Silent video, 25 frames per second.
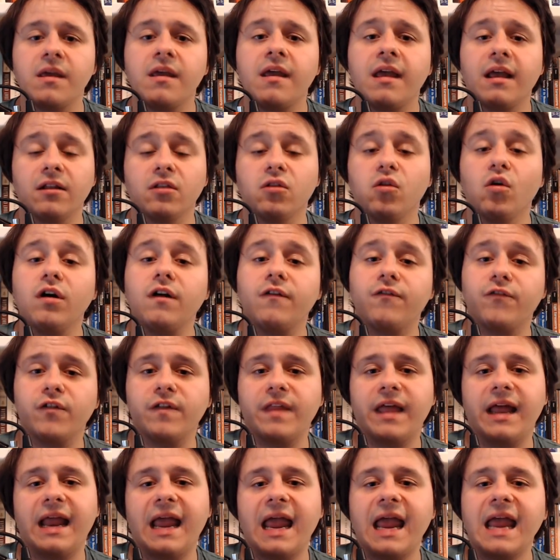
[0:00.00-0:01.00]
Look for
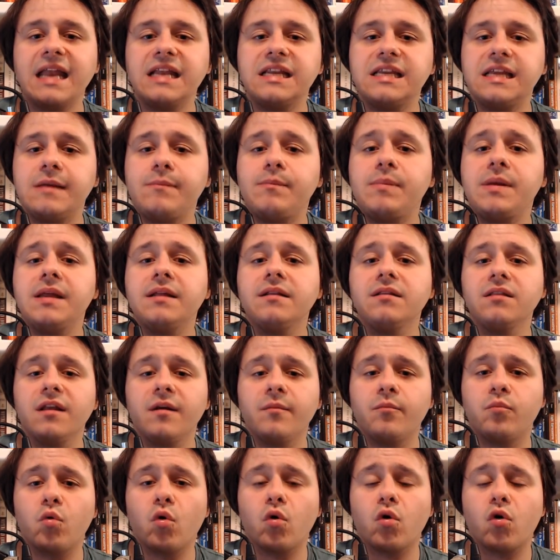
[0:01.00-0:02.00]
that NDP
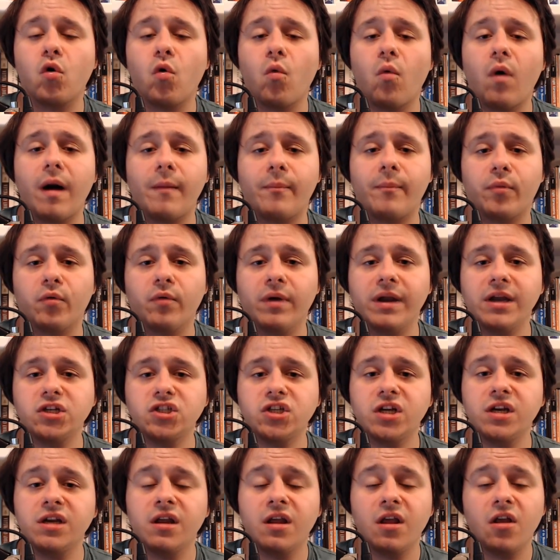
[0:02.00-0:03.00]
Liberal
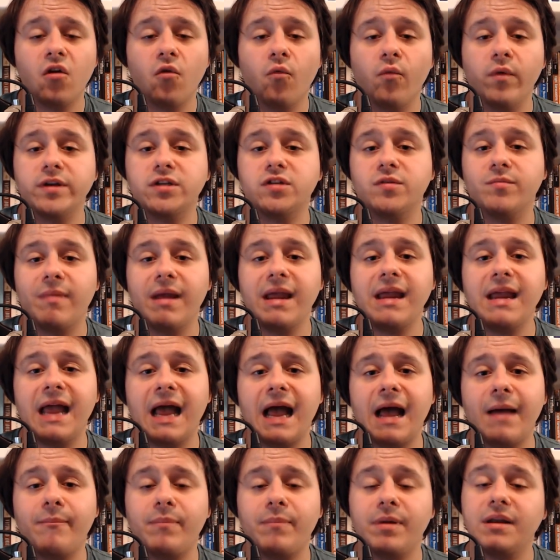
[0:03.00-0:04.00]
cooperation, which may
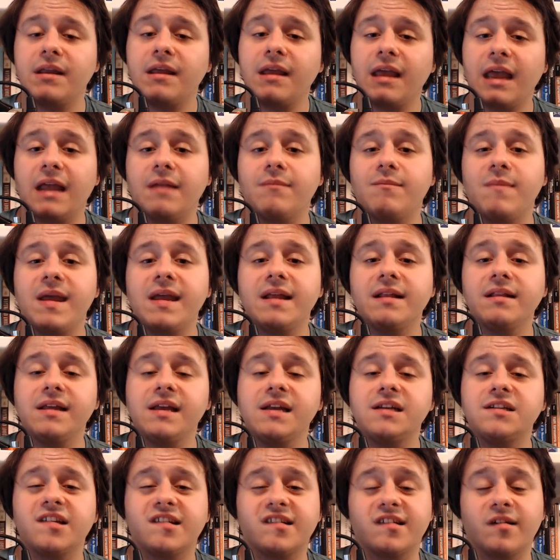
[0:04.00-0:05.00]
happen and may lead
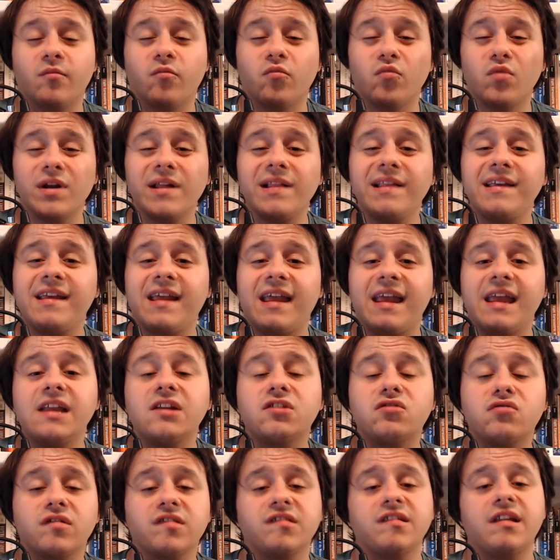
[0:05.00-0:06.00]
to some really
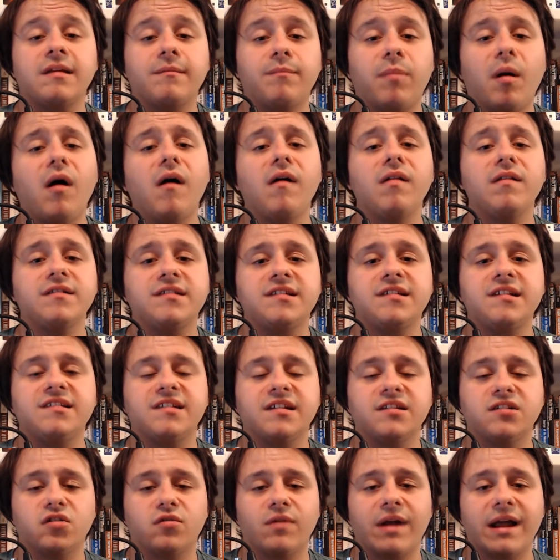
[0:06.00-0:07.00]
interesting policies and
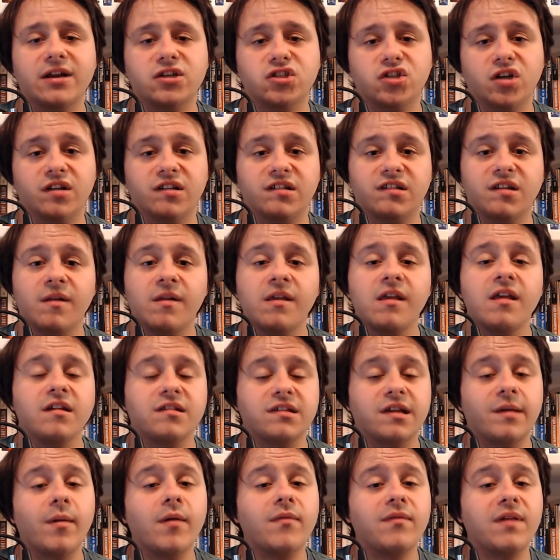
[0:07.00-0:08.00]
directions.
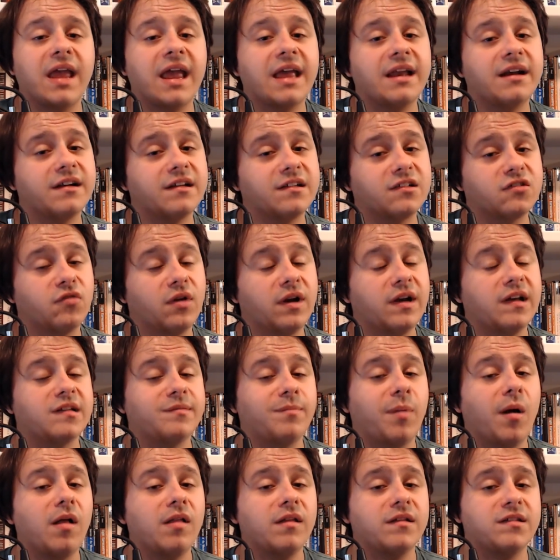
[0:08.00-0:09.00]
Some of Canada's greatest
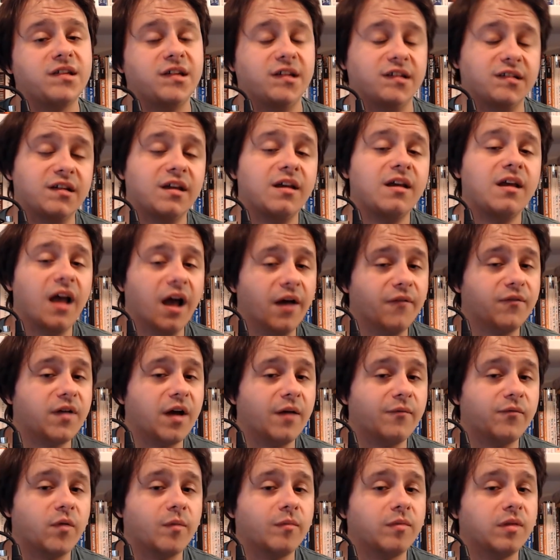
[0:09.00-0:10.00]
policies have come
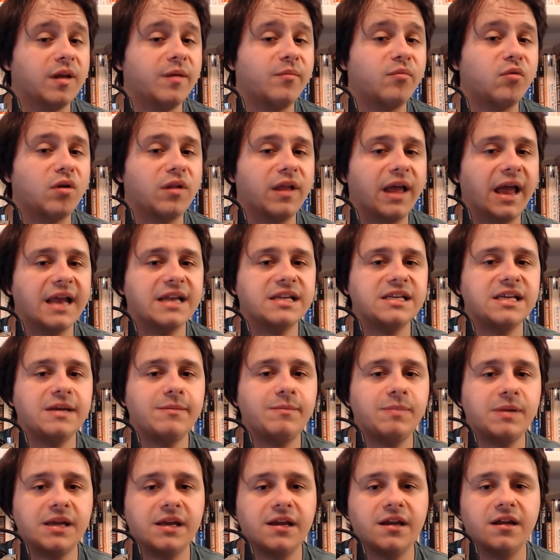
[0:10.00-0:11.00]
from Liberal
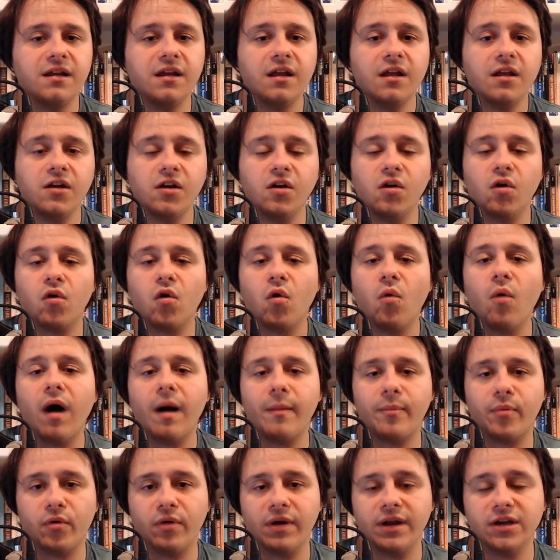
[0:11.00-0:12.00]
NDP,
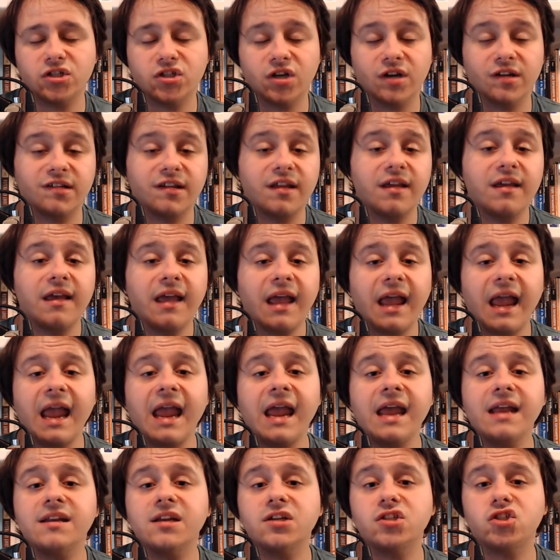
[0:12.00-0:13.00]
cooperations.
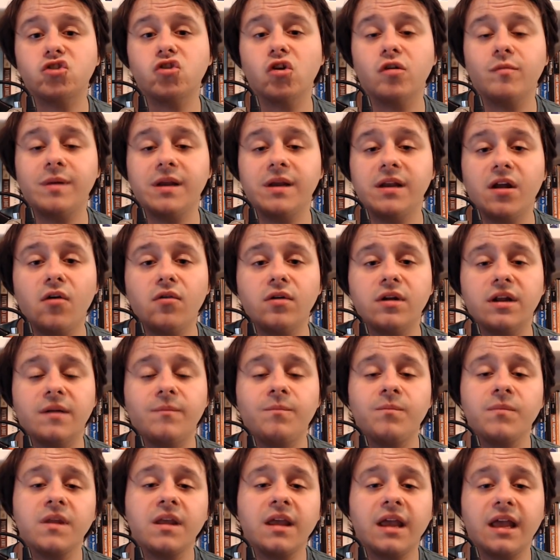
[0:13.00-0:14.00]
And it should be noted
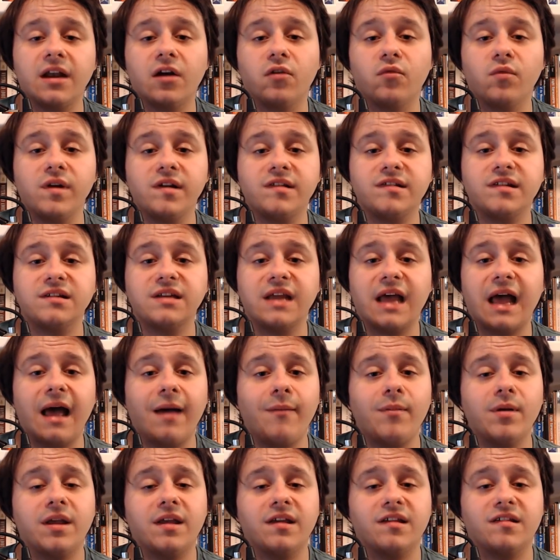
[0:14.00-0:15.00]
in a recent
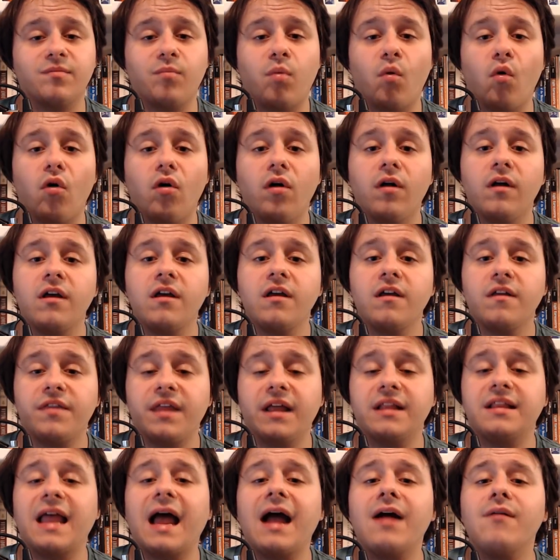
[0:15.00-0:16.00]
Abacus poll that
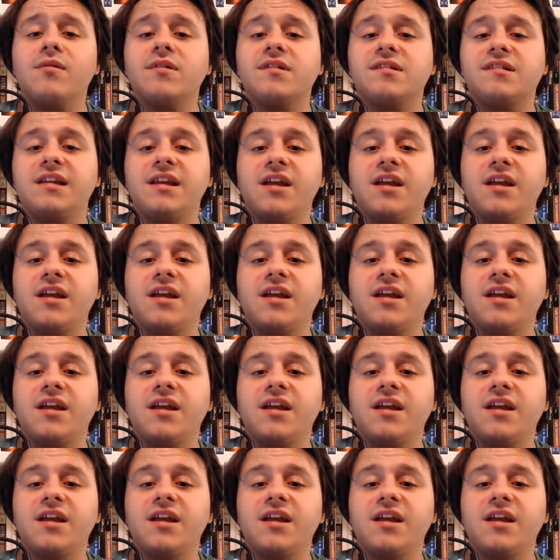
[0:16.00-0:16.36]
that was the